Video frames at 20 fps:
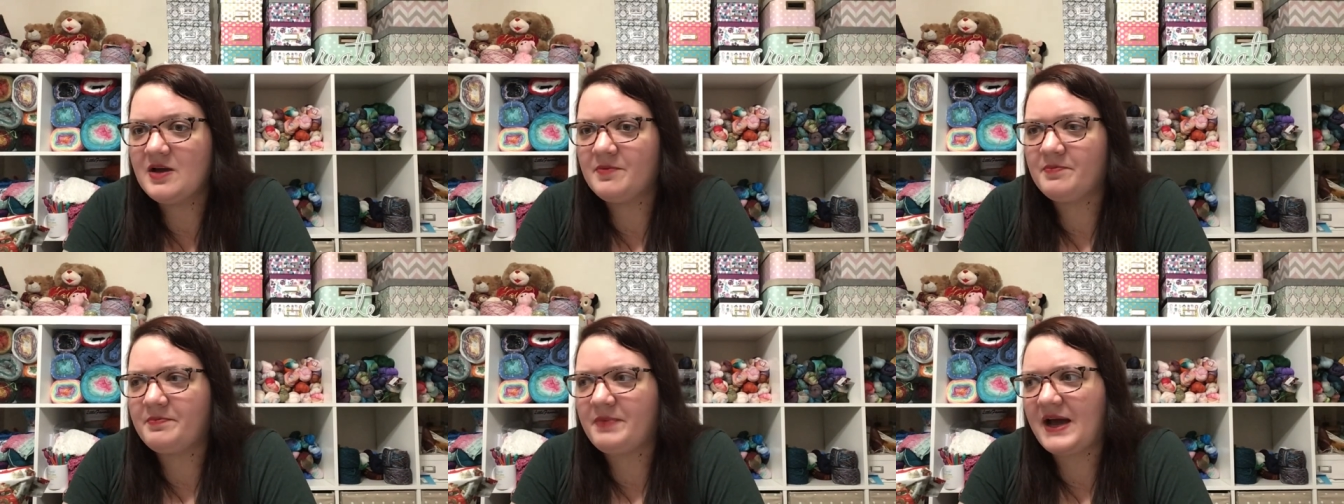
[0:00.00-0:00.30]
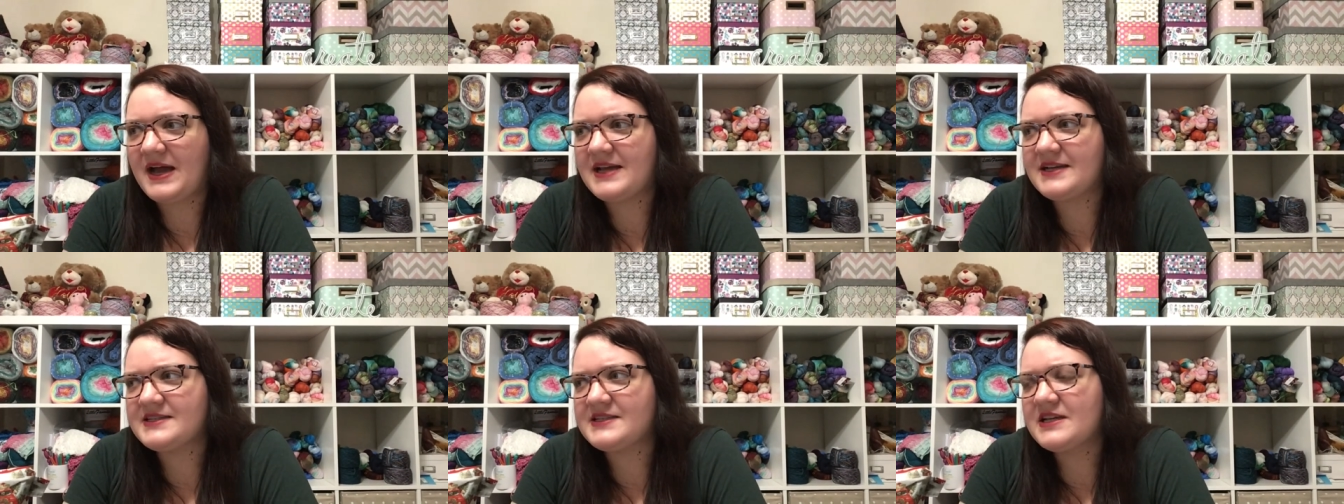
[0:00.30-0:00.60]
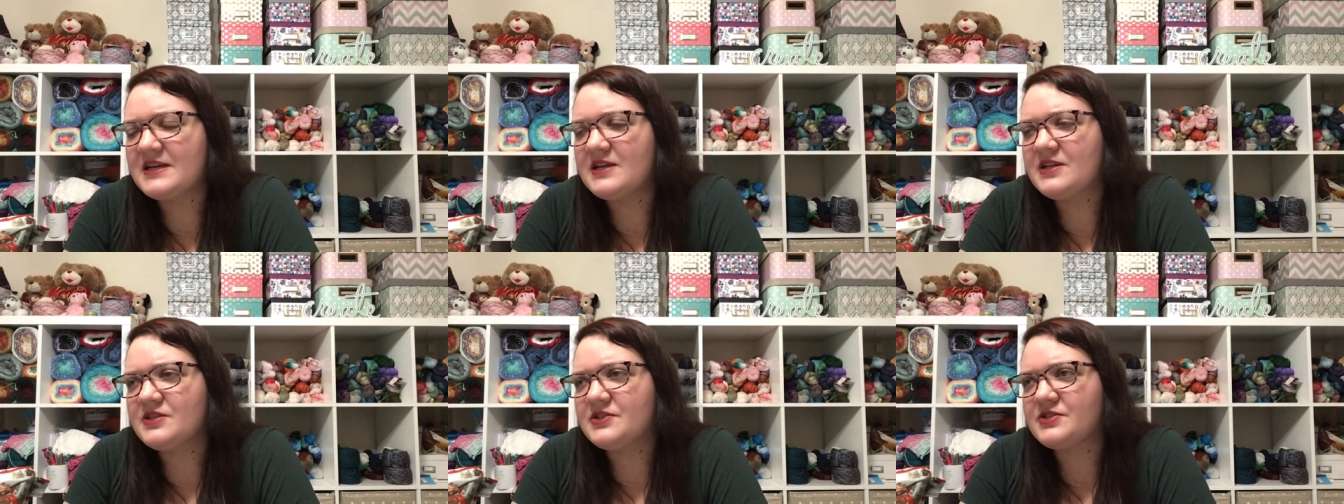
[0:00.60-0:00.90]
But
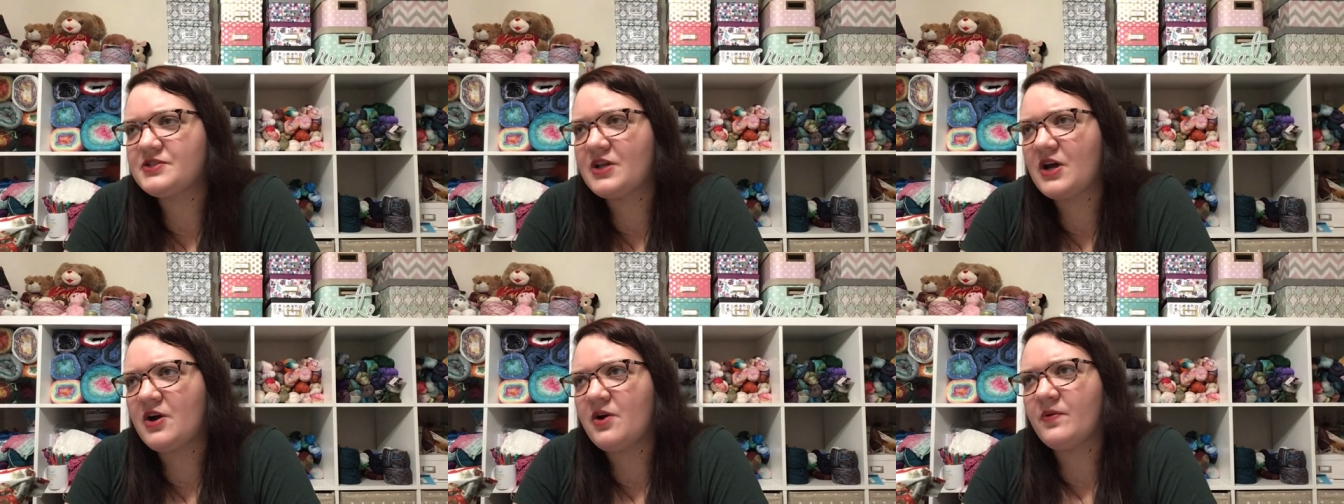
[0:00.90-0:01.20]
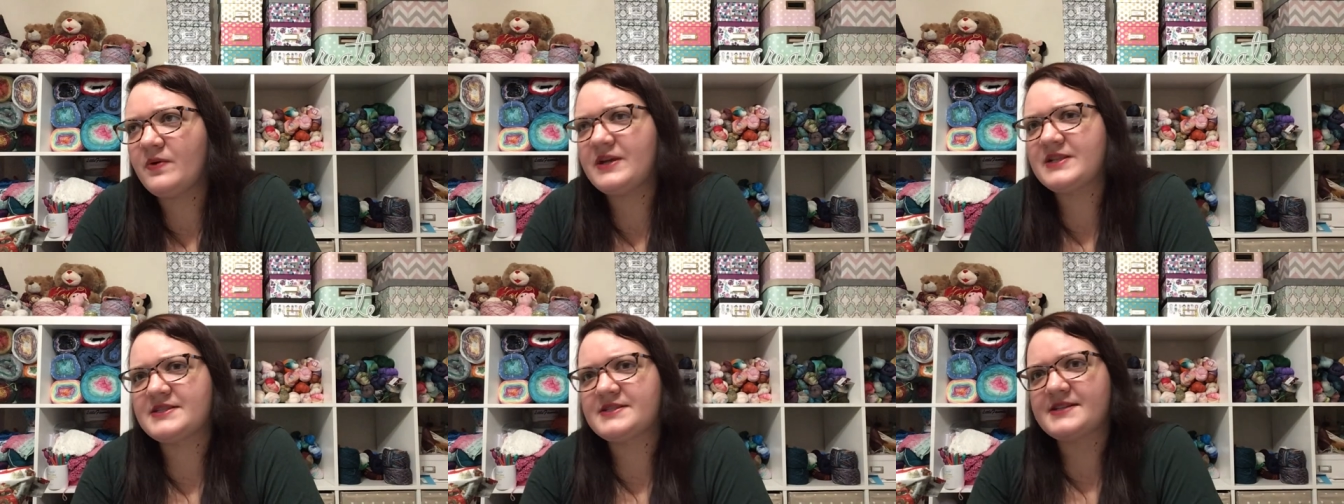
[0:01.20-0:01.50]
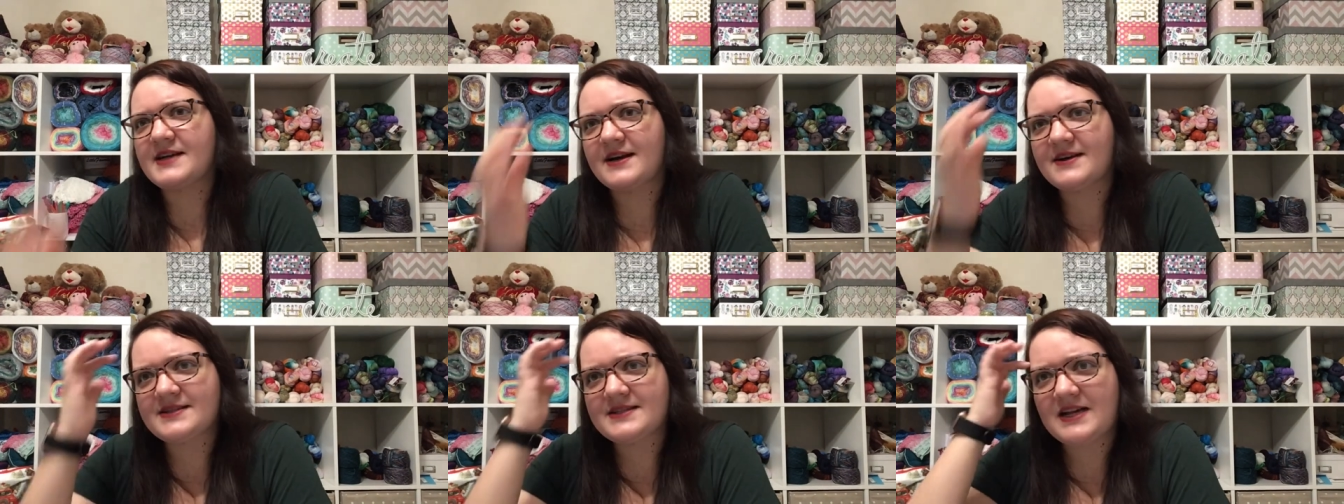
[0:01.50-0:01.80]
so it
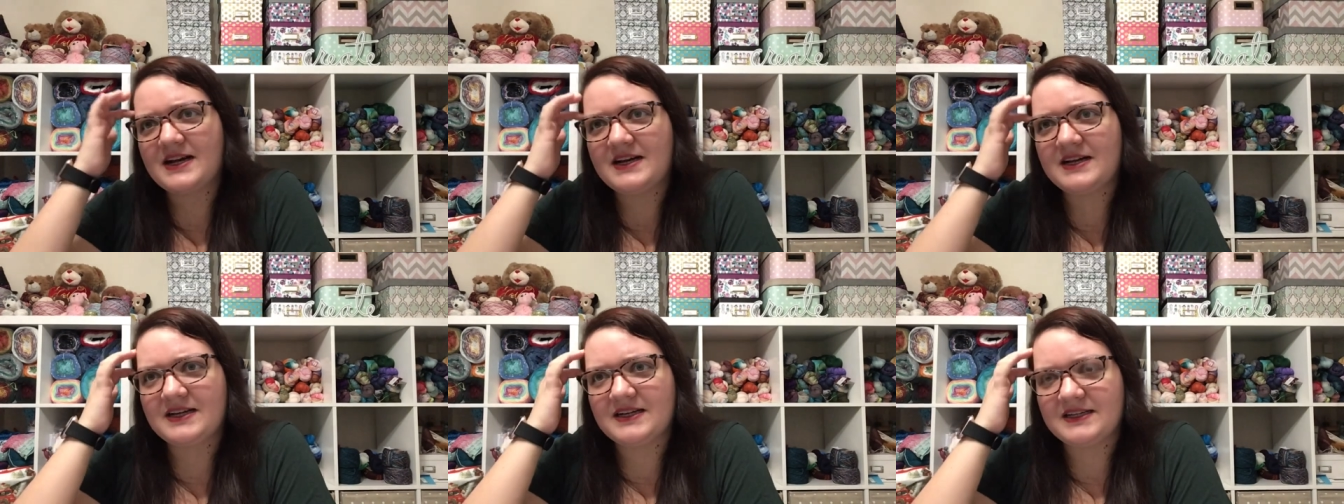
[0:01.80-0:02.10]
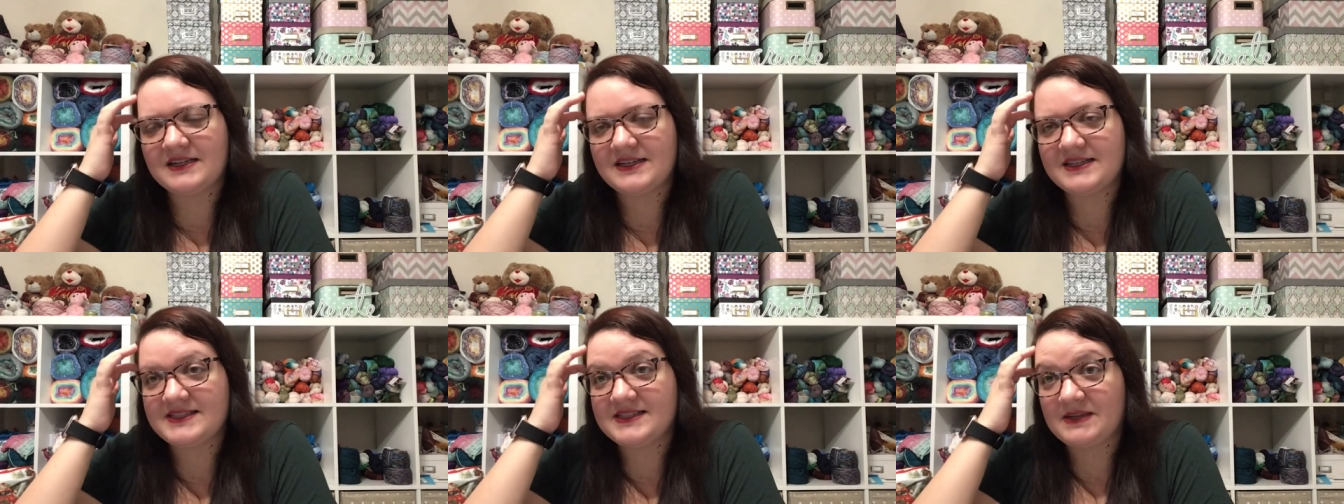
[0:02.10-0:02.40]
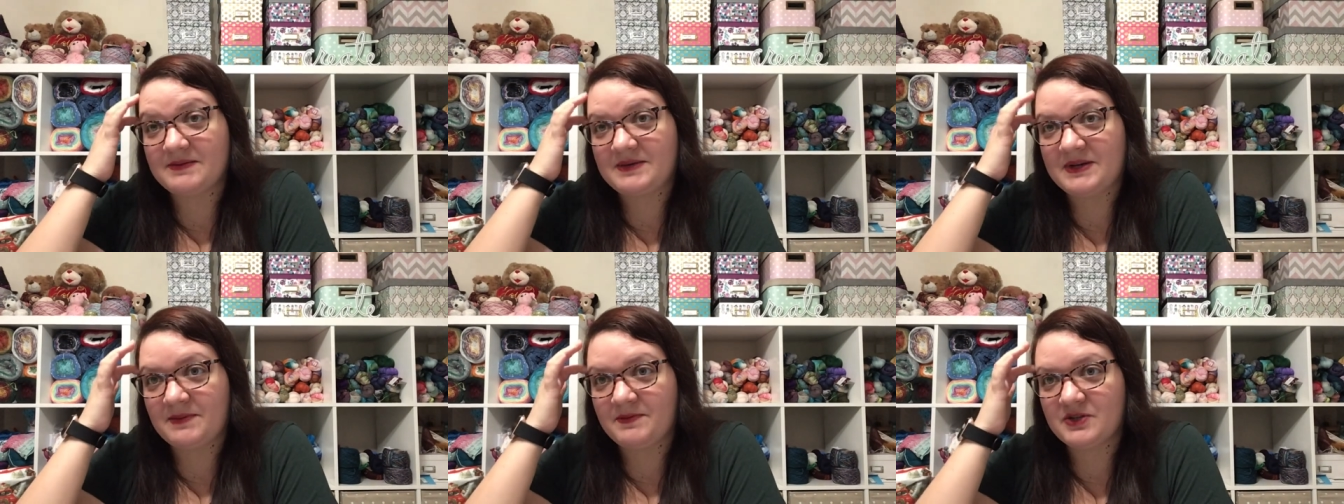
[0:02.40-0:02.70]
starts on
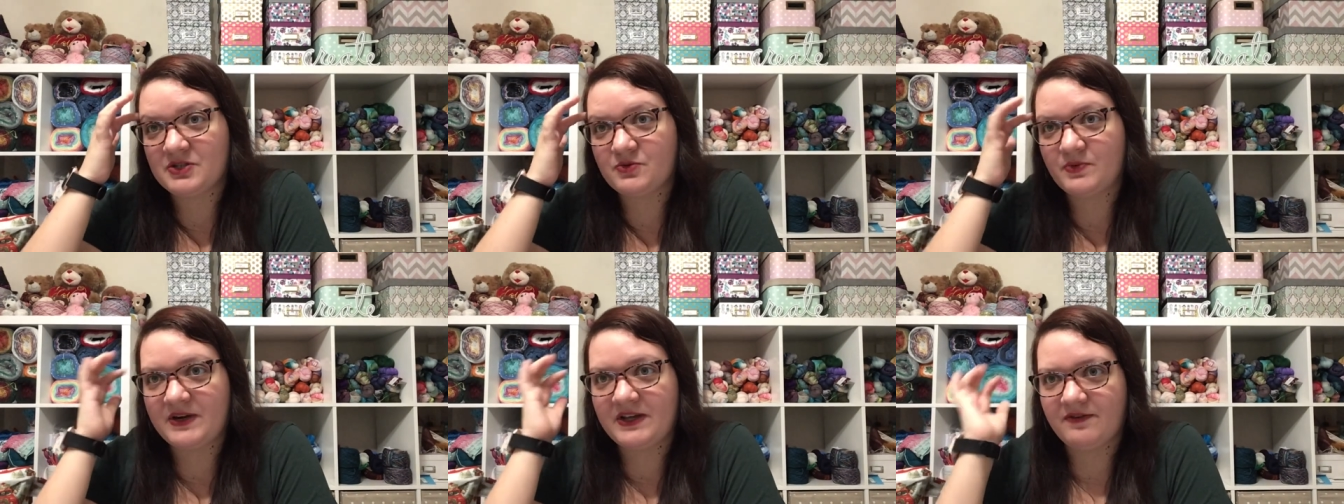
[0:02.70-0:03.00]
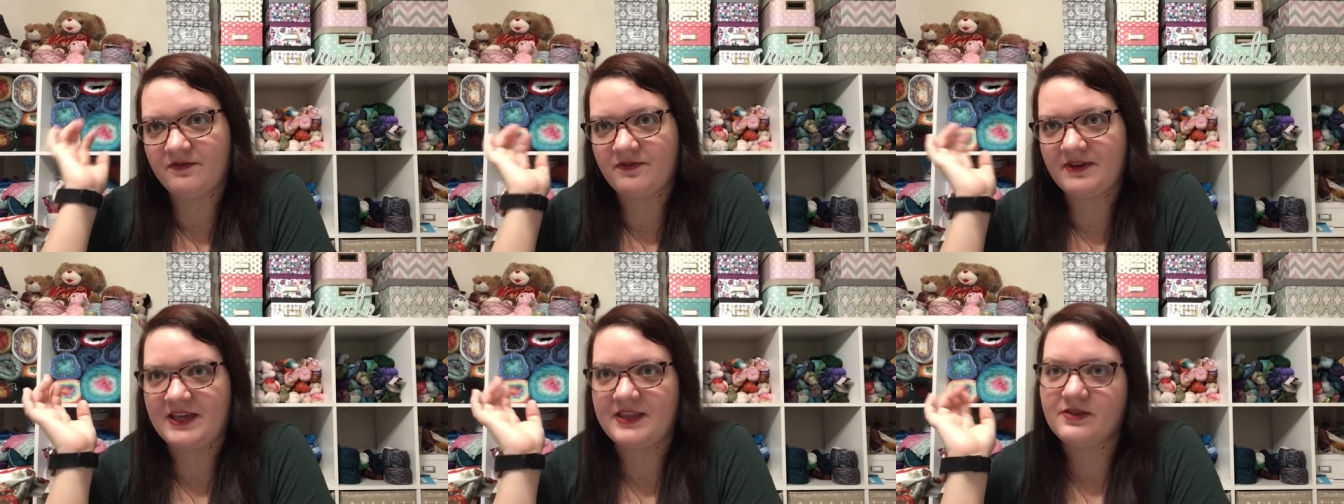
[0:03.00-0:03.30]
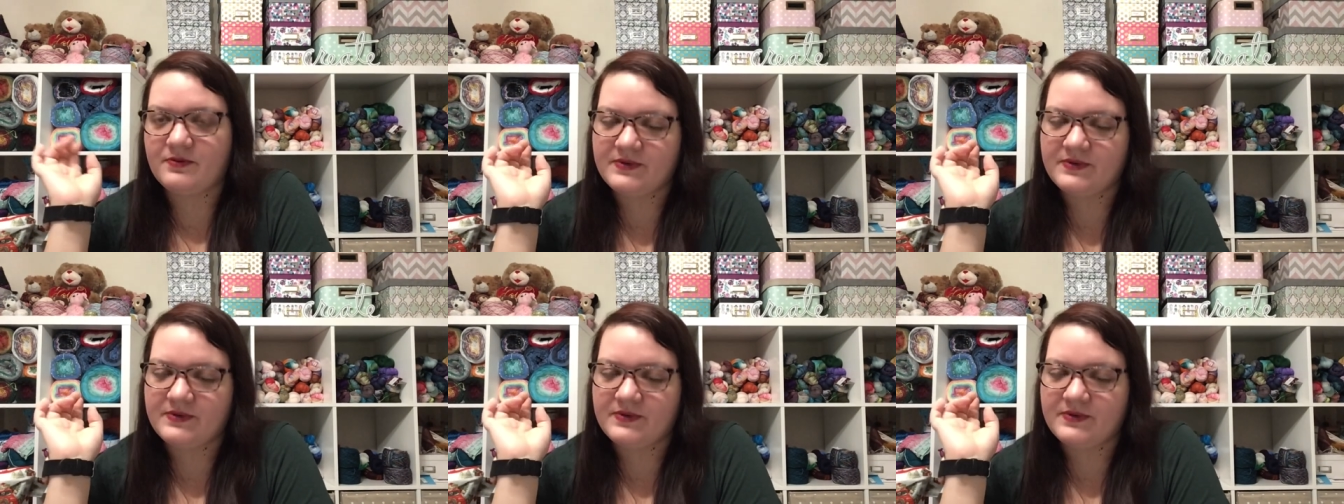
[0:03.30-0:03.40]
September 25th,